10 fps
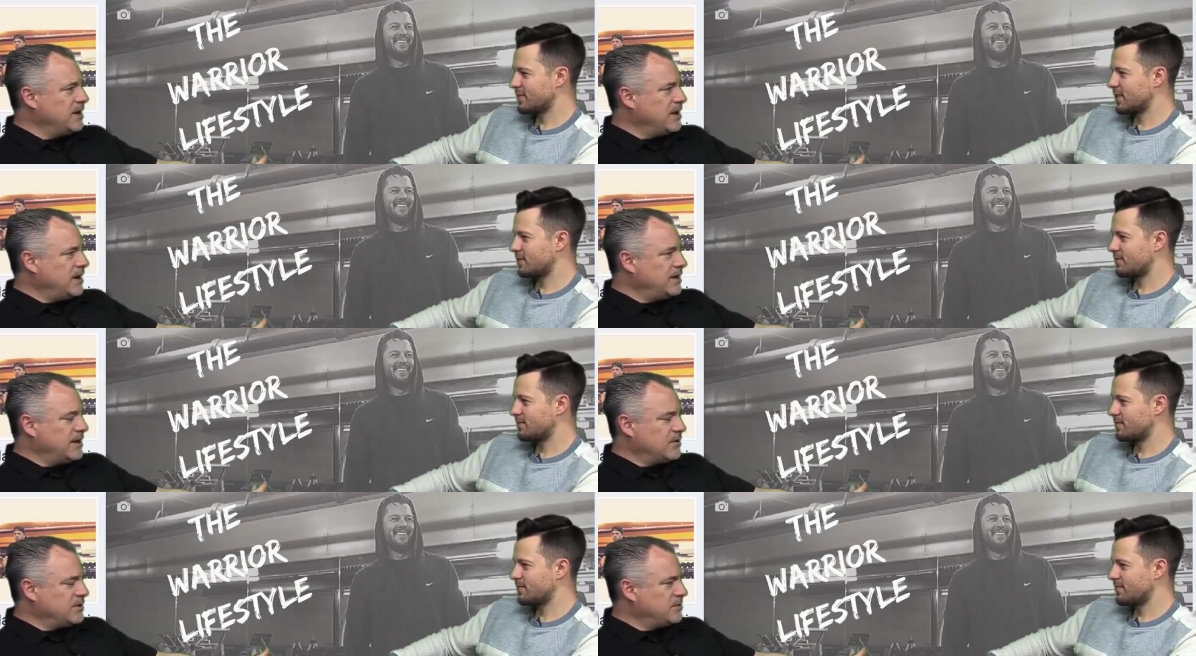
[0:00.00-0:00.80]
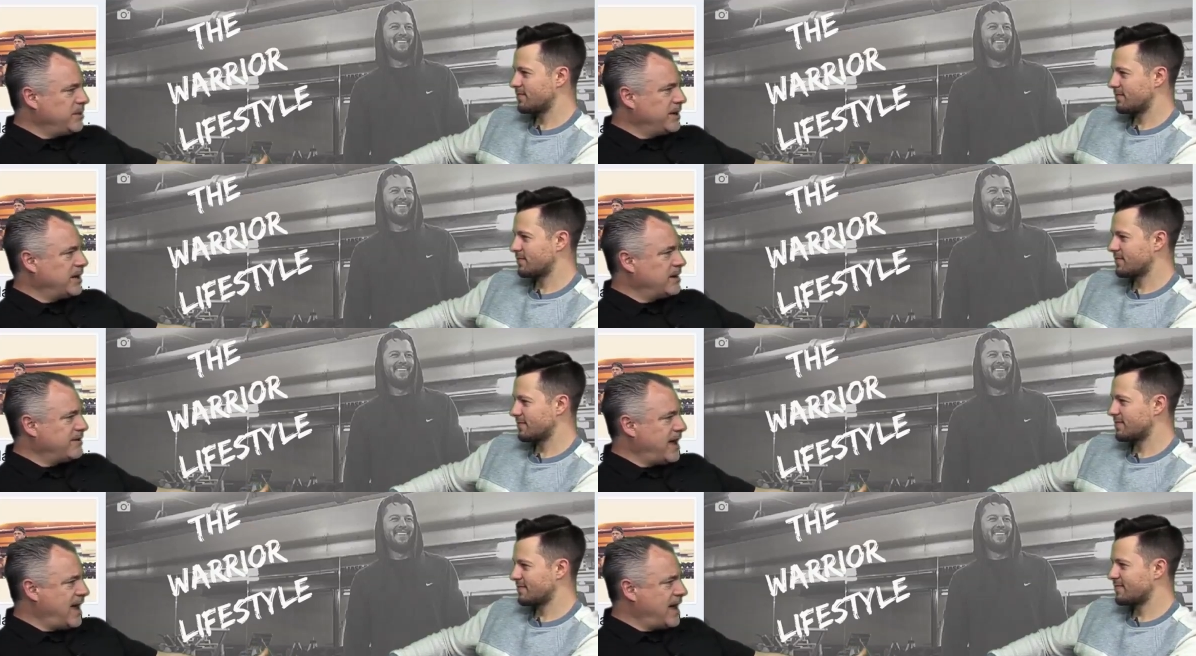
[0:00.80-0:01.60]
Speaker 1: yeah. and they don't just pick it out of
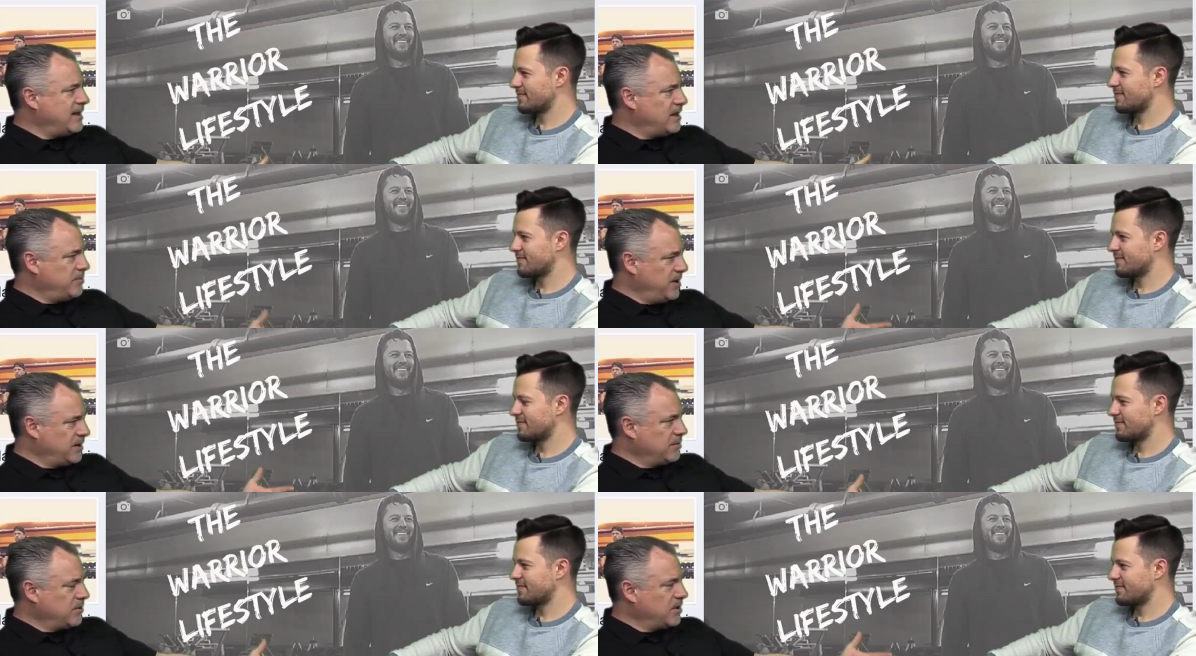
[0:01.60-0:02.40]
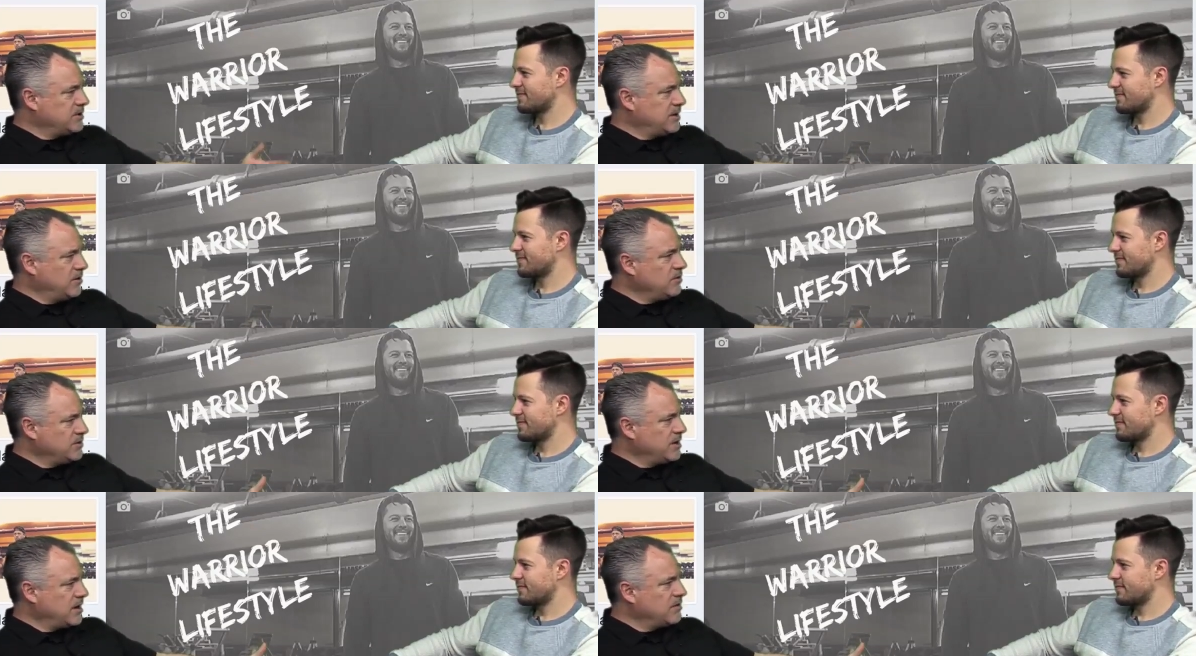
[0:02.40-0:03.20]
a hat. They pick the person who's
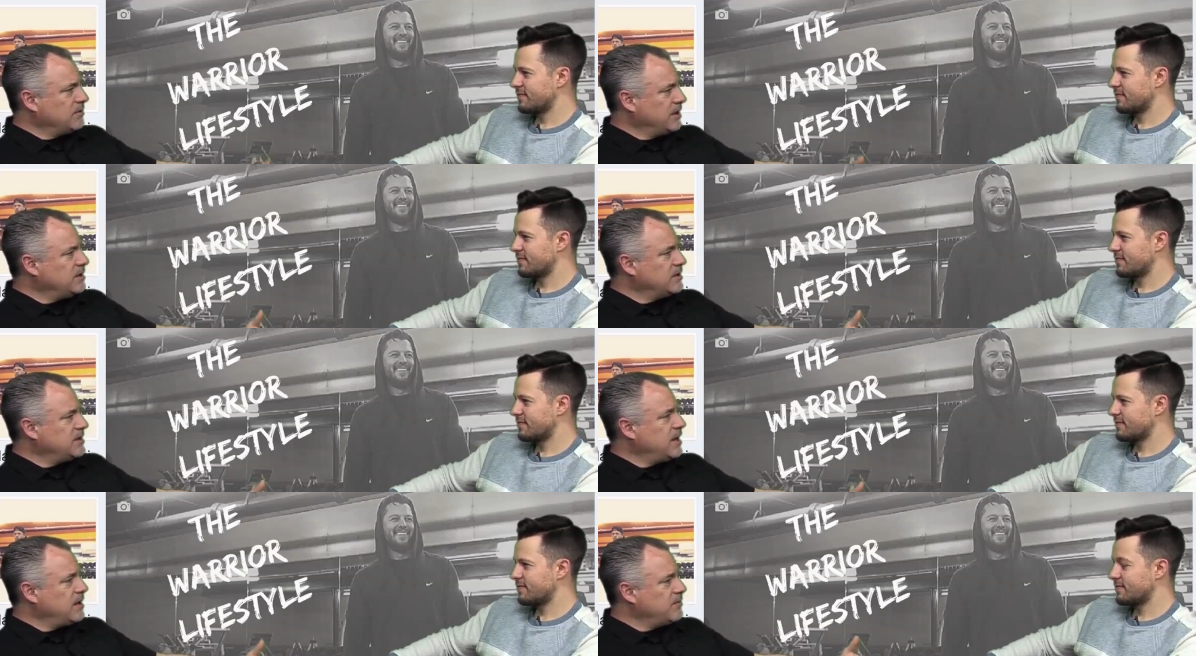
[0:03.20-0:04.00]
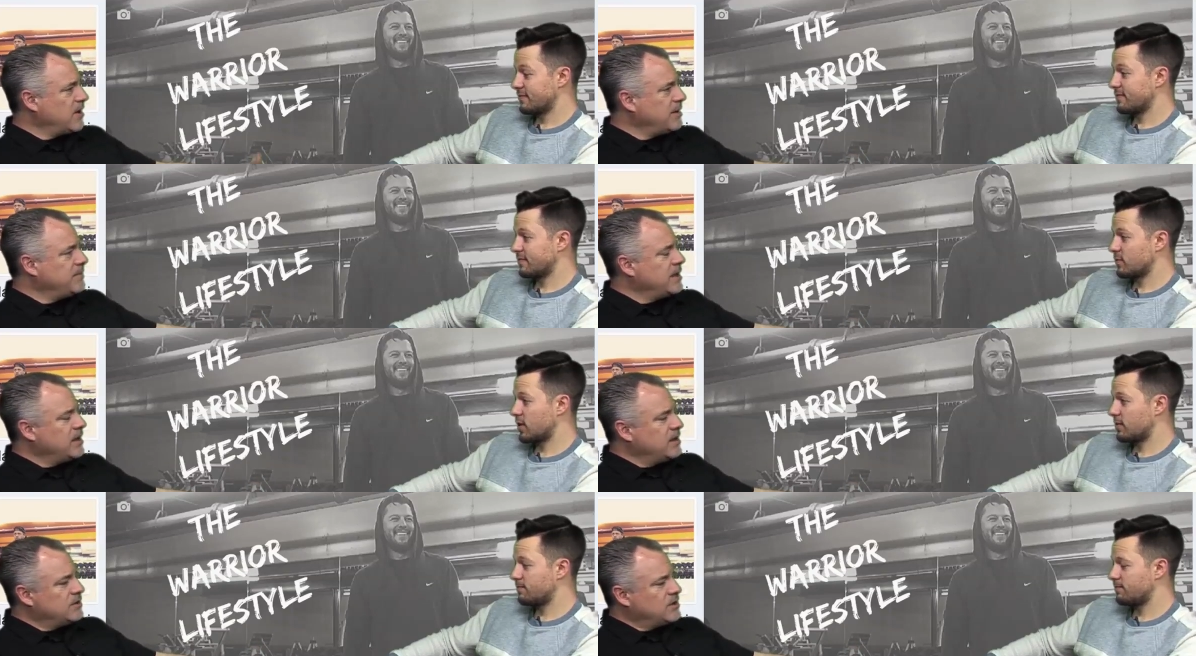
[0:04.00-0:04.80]
going to lead the team, right?
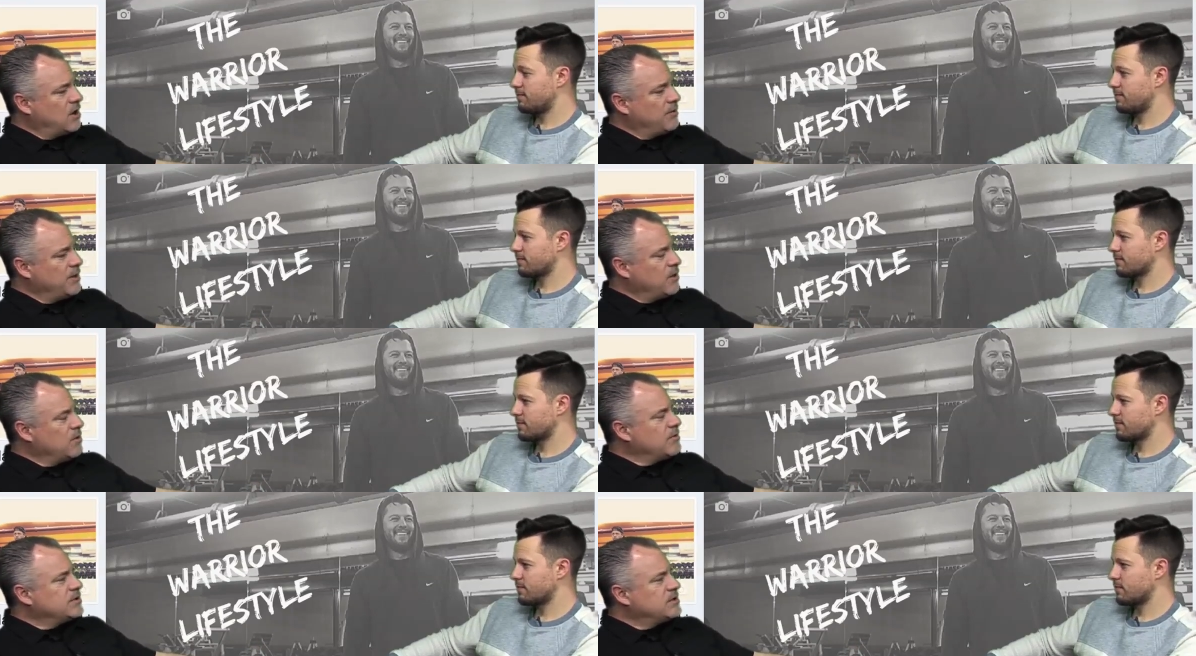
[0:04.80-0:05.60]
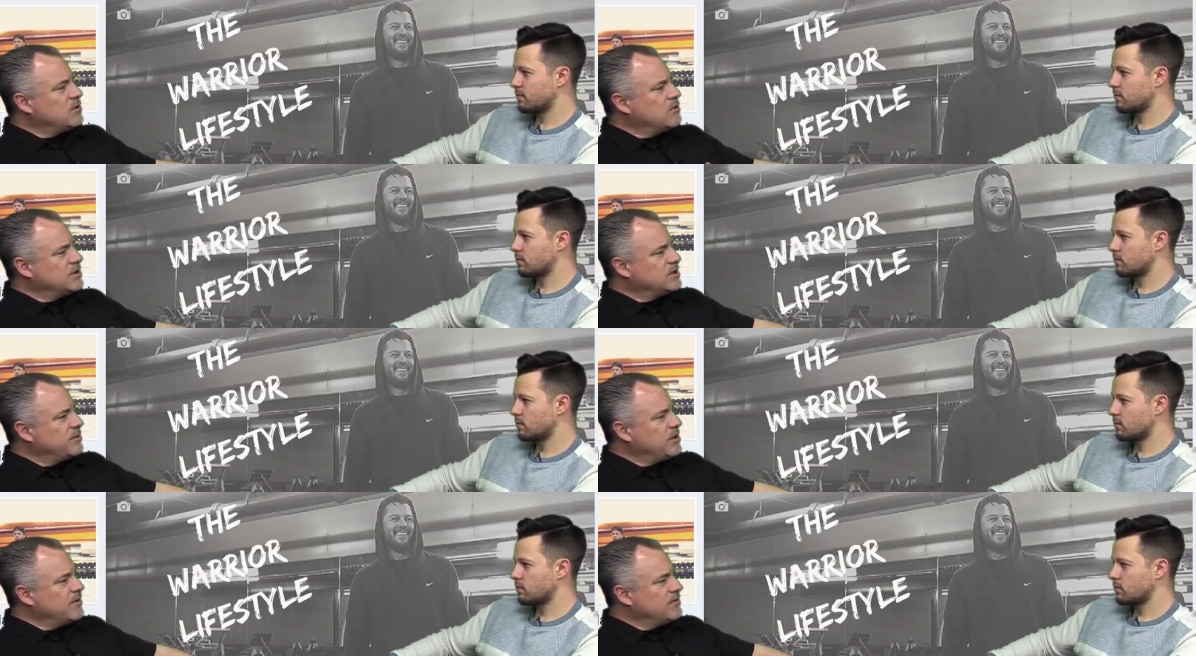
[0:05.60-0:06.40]
Right. So, what were who are some
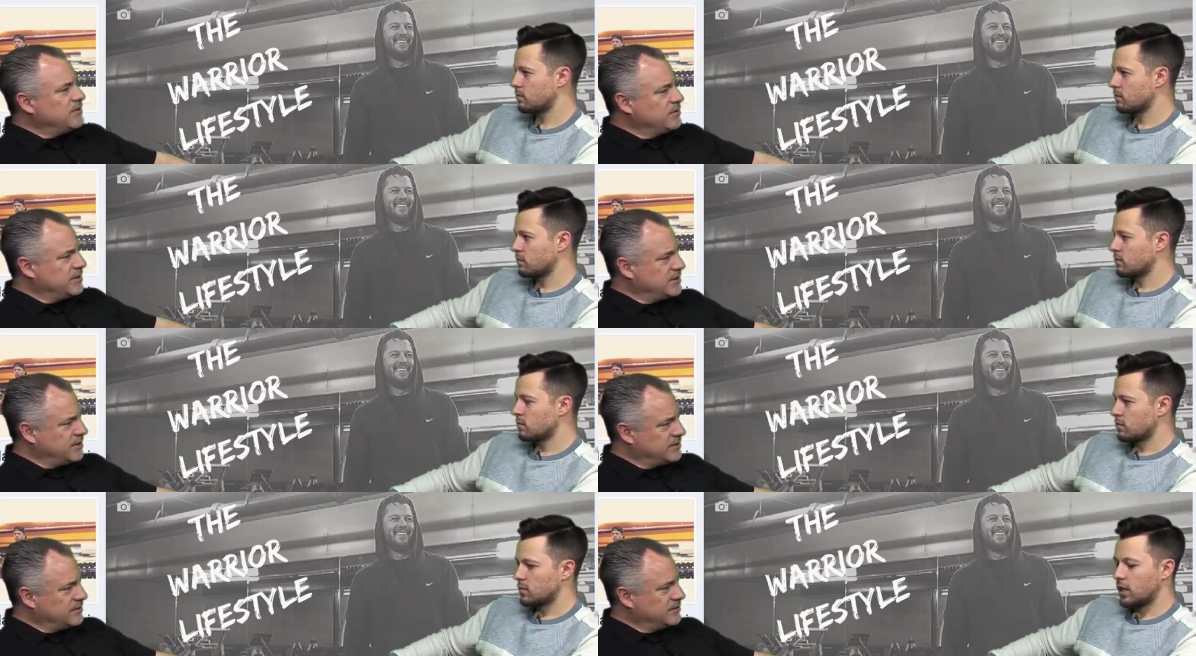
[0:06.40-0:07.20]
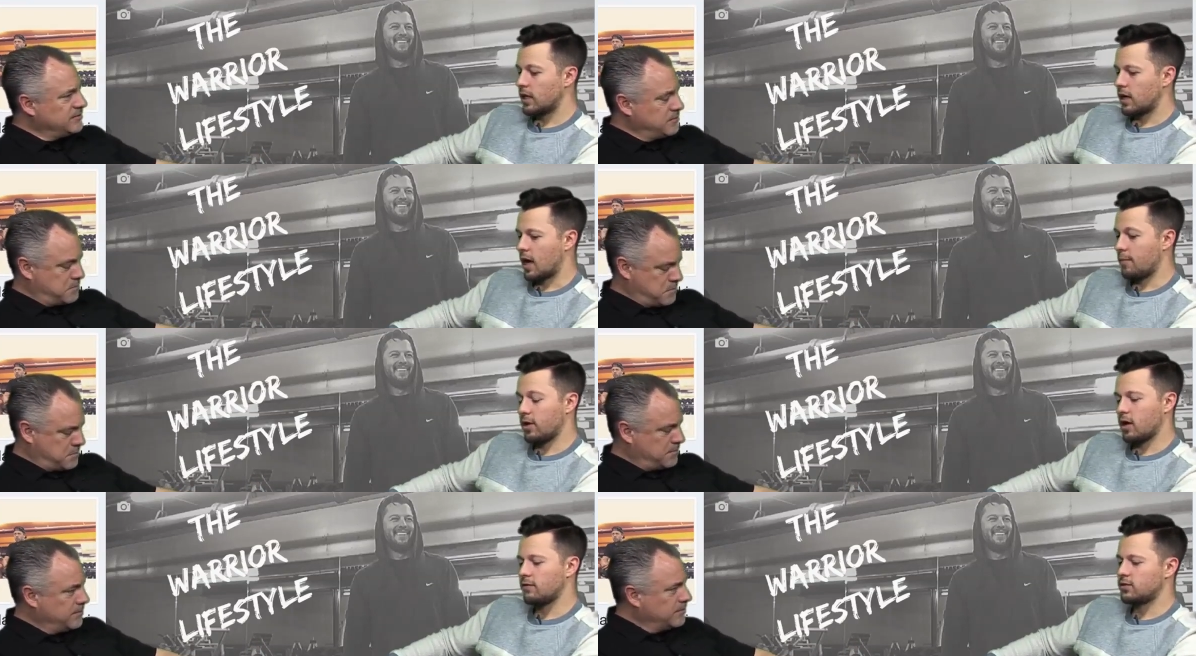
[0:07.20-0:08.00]
of your influences? Yeah,
Speaker 2: I
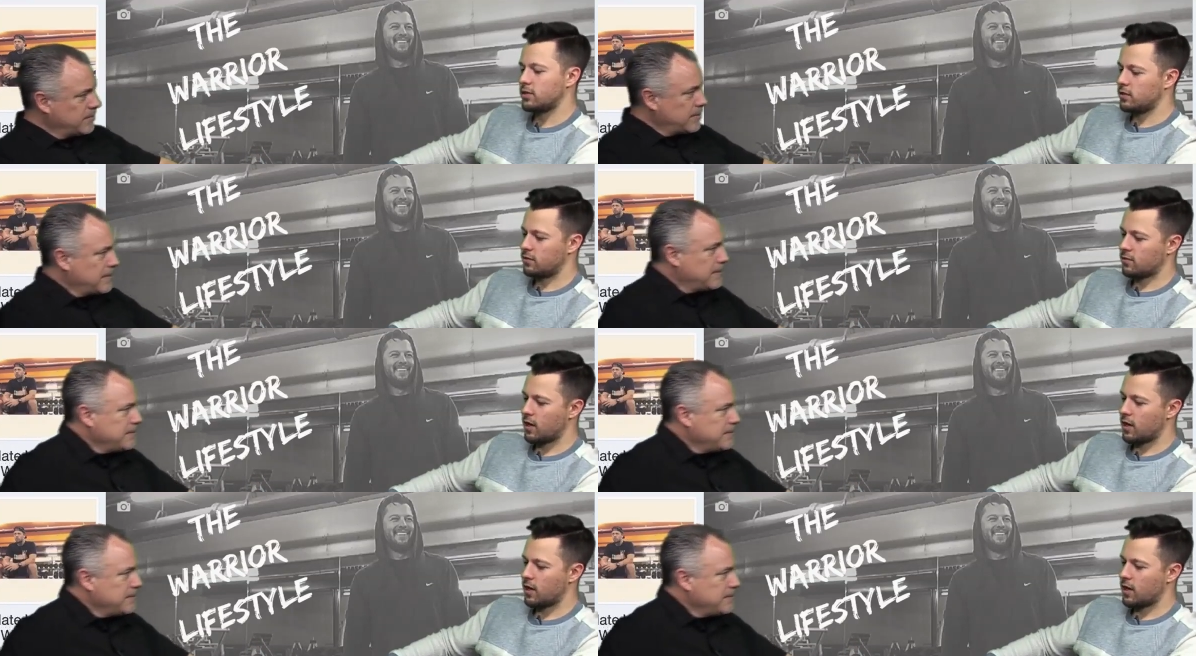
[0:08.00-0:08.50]
mean, obviously, right